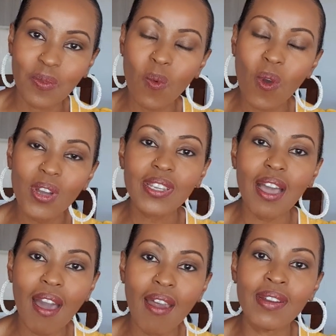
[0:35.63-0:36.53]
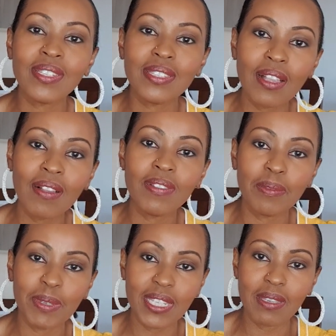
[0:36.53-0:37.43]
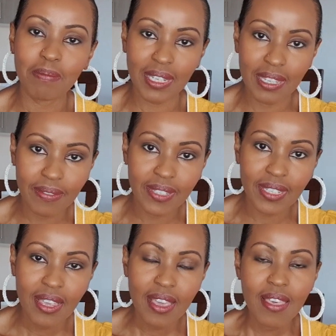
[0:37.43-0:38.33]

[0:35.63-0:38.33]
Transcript: What are self-limiting beliefs?